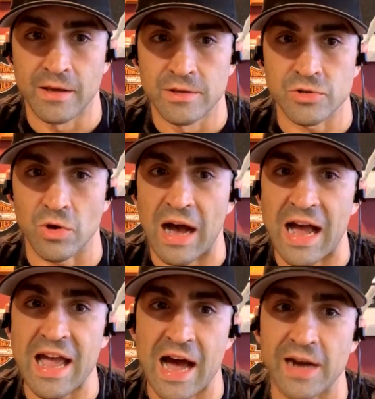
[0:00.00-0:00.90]
So
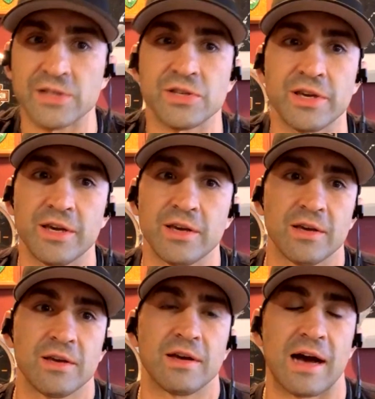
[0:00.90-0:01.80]
I honestly
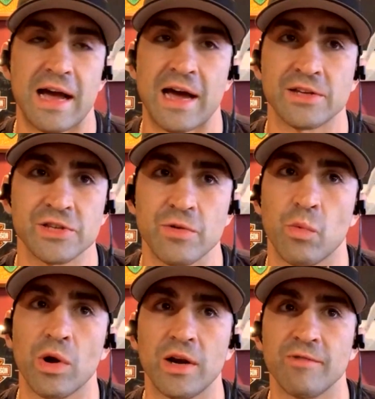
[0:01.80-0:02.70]

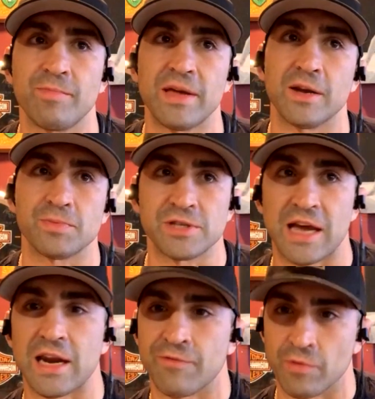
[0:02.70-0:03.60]
wouldn't have been
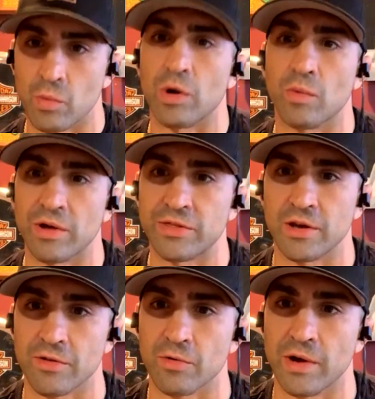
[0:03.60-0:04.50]
upset if it would have went the
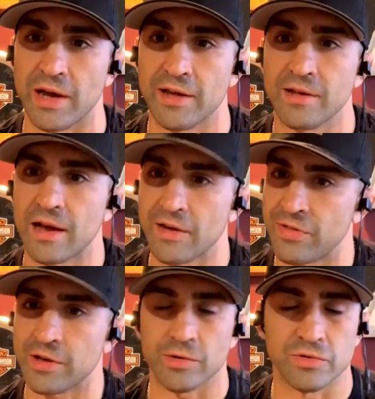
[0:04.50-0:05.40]
other way. I
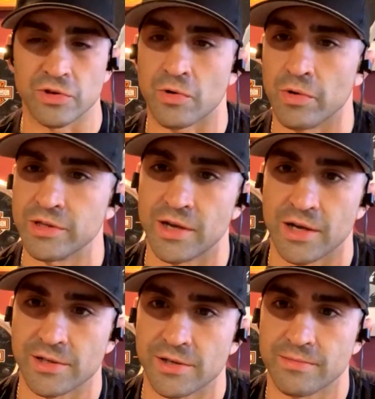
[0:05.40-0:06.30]
think it was a coin toss.